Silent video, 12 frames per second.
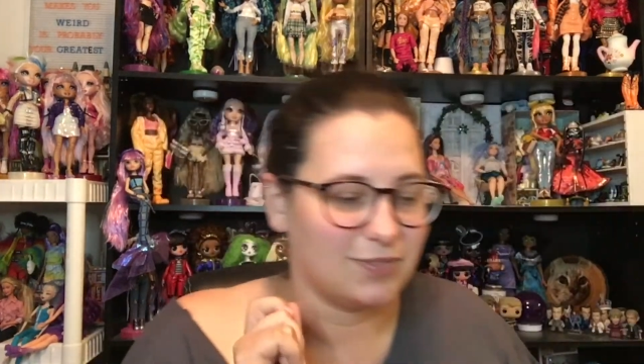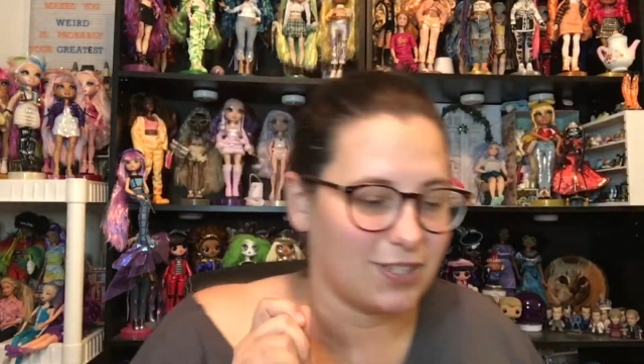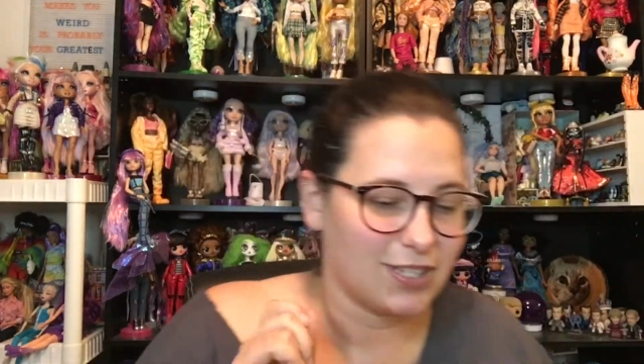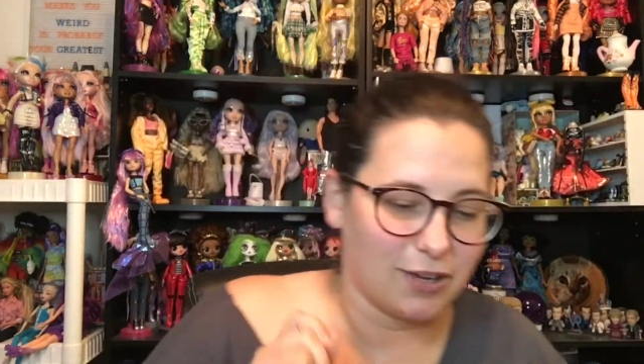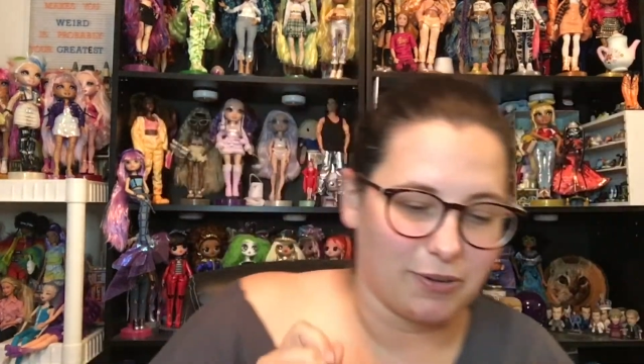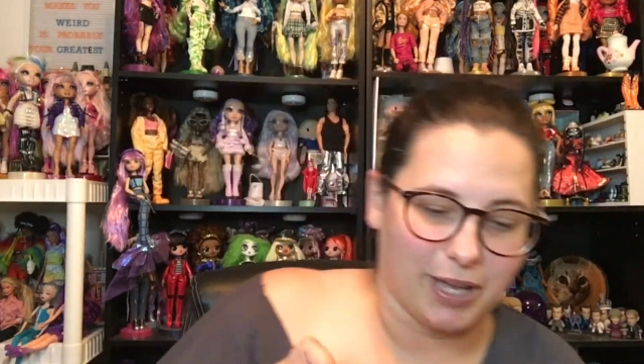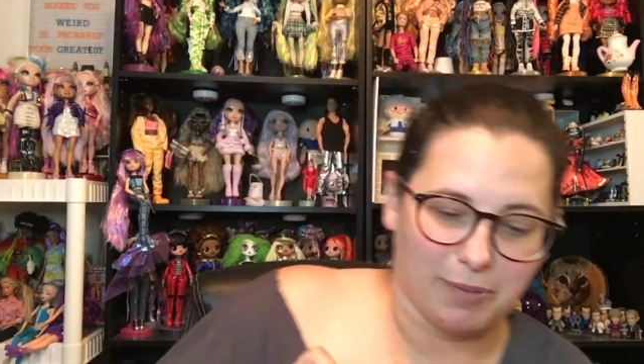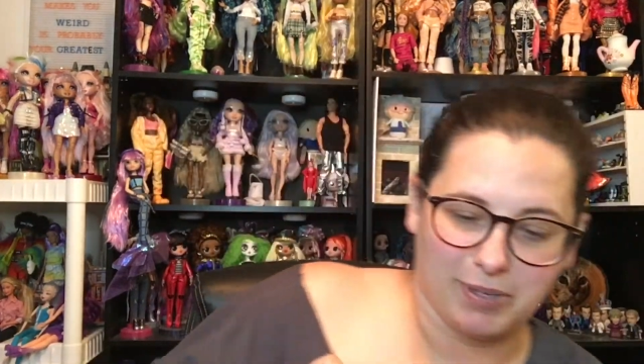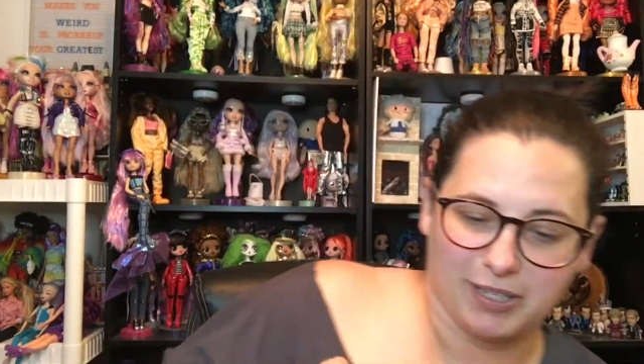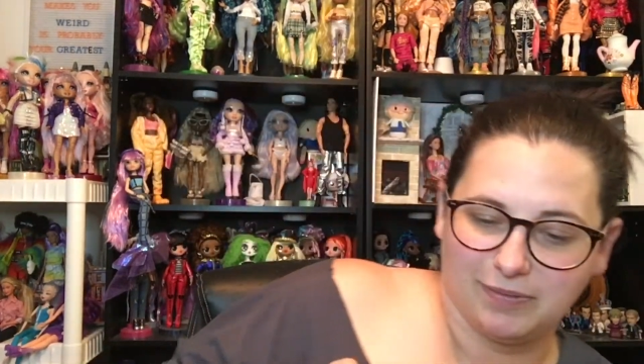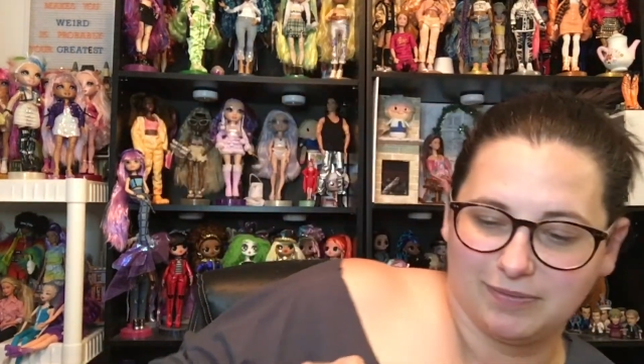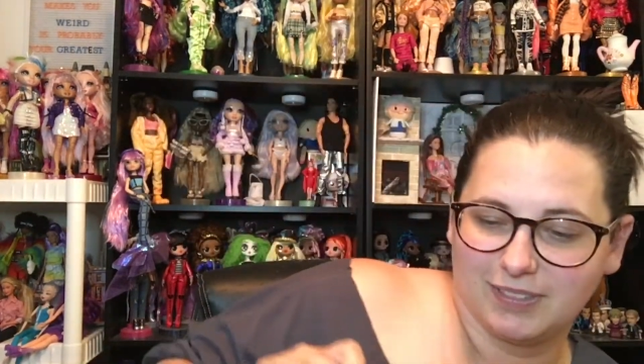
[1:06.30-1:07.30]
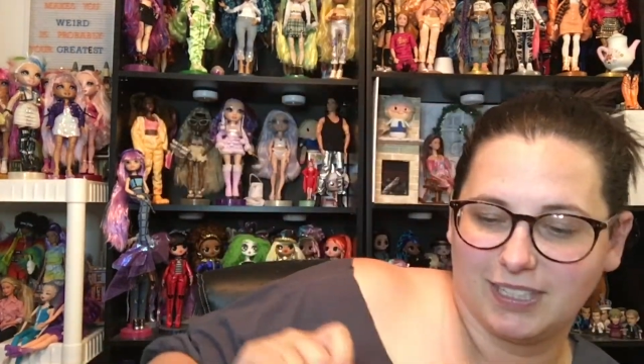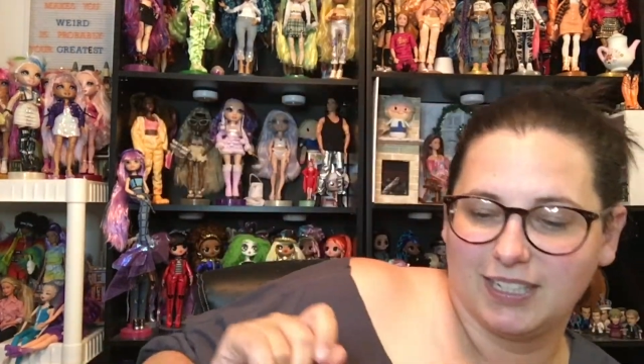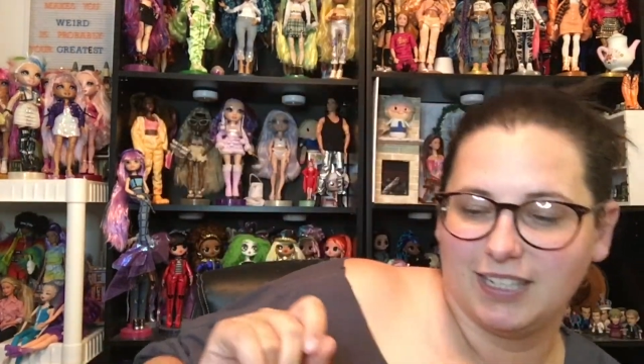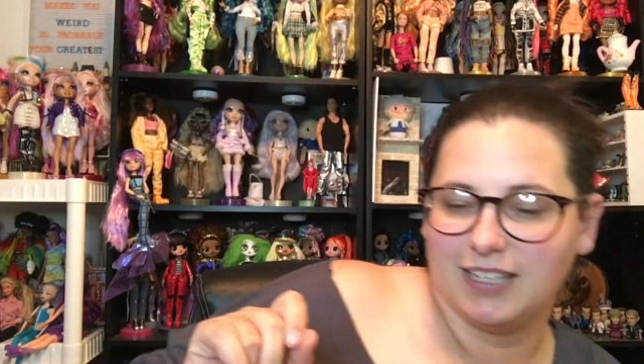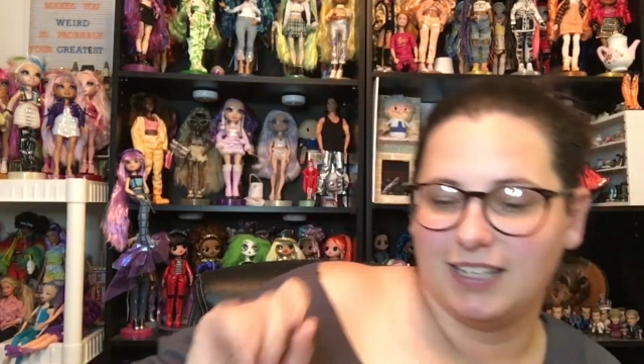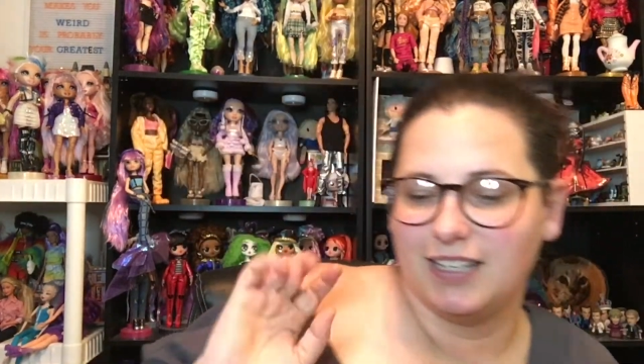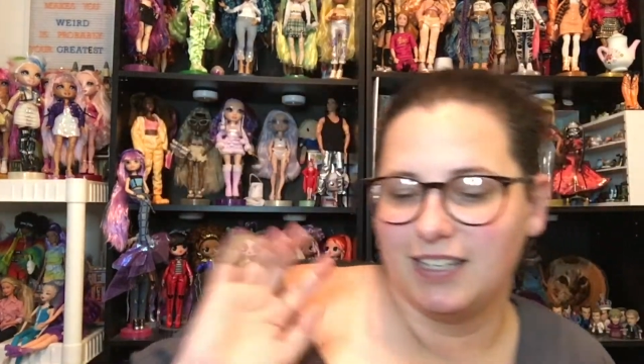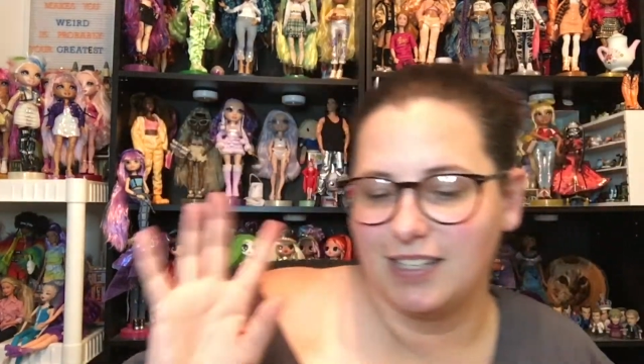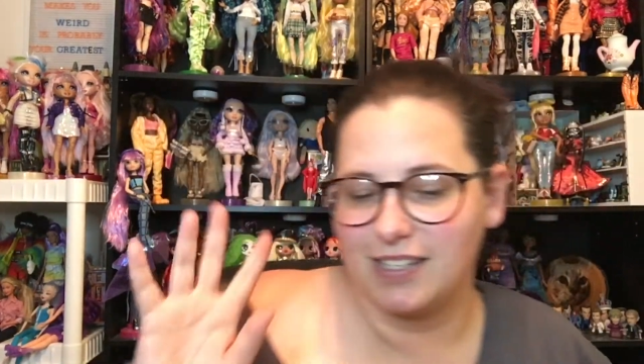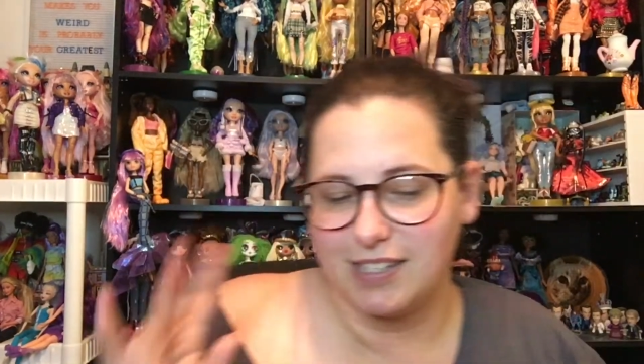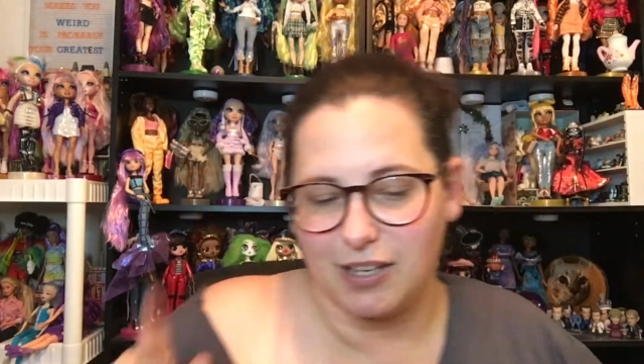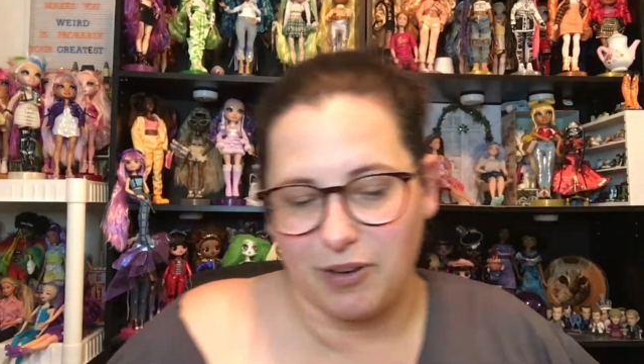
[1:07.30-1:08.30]
so happy.
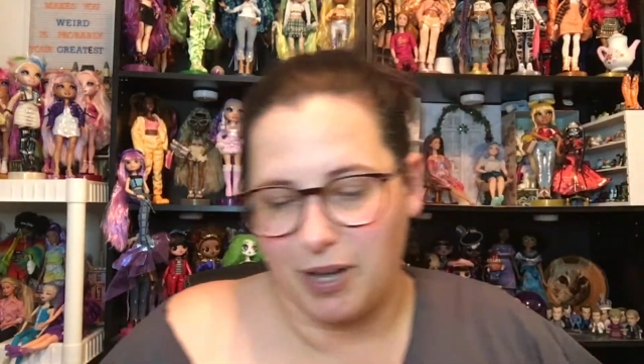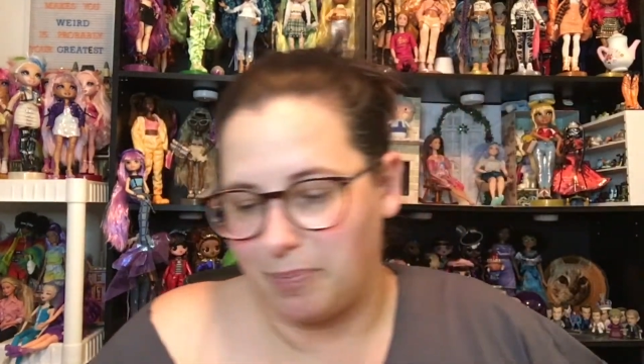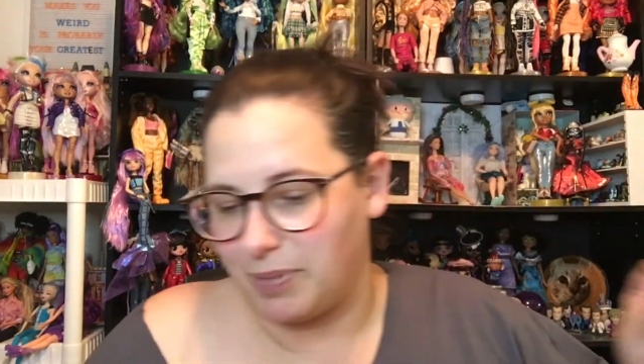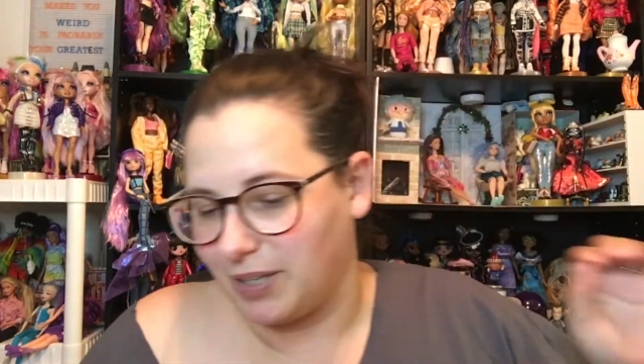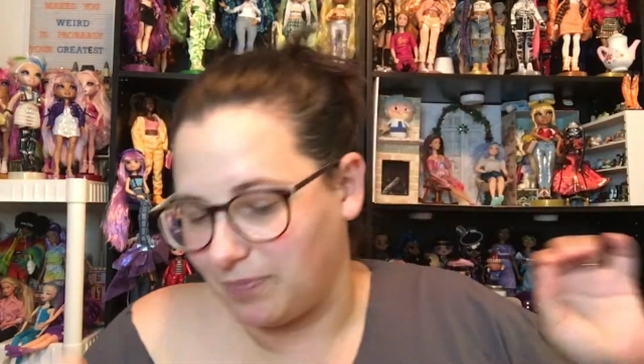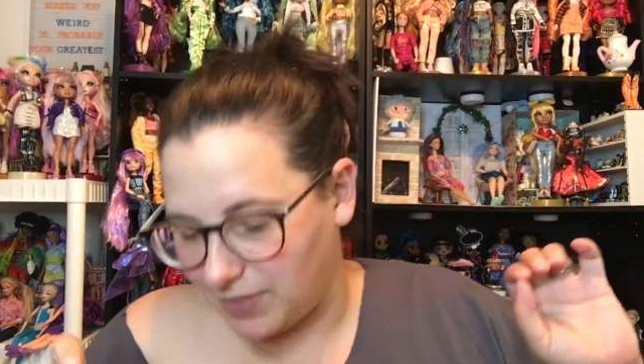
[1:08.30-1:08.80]
So happy.